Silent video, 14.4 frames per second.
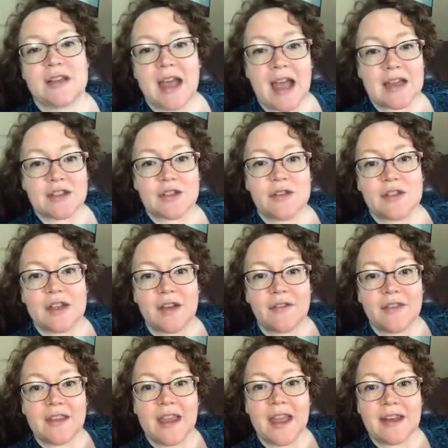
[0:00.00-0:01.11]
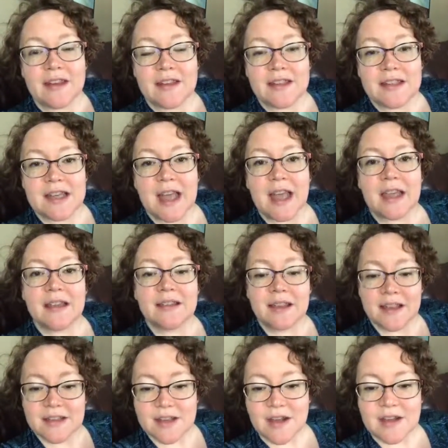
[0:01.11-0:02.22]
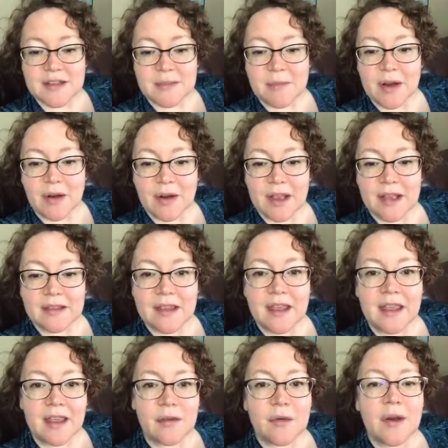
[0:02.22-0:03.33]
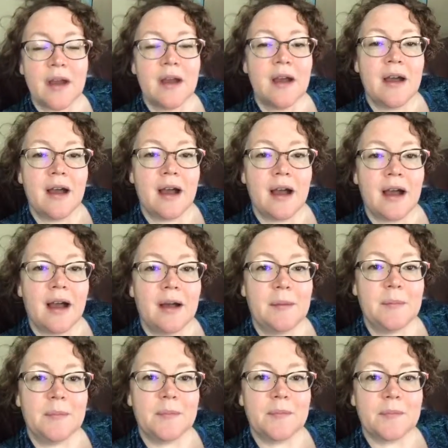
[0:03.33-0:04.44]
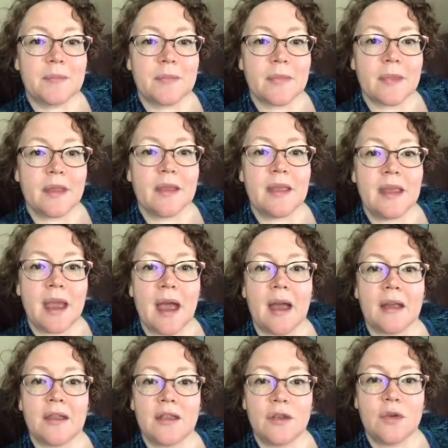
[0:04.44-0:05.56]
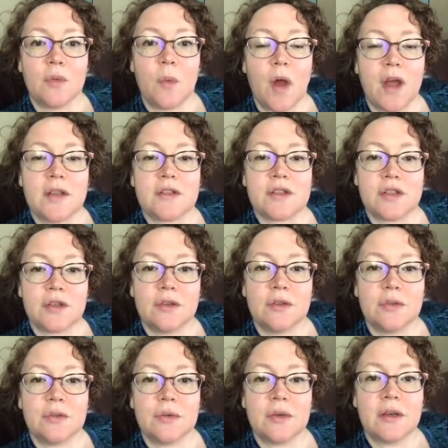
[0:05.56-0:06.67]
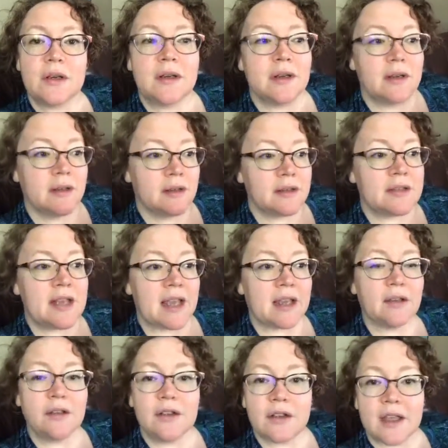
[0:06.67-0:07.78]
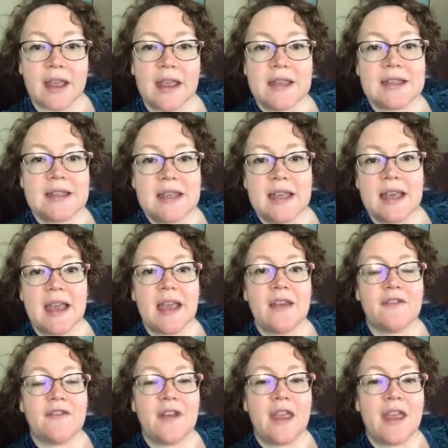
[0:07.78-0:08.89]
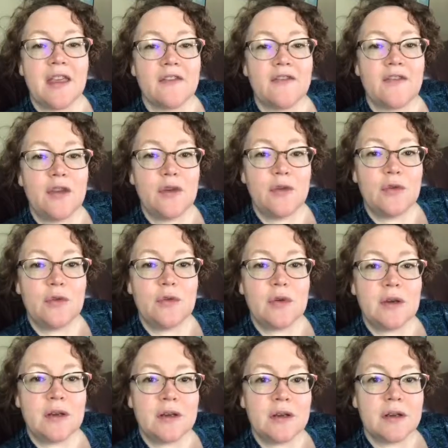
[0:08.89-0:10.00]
to ask yourself at the end of the day. That's awesome, Marianne. Thank you. Yeah, you want to take a look and see if you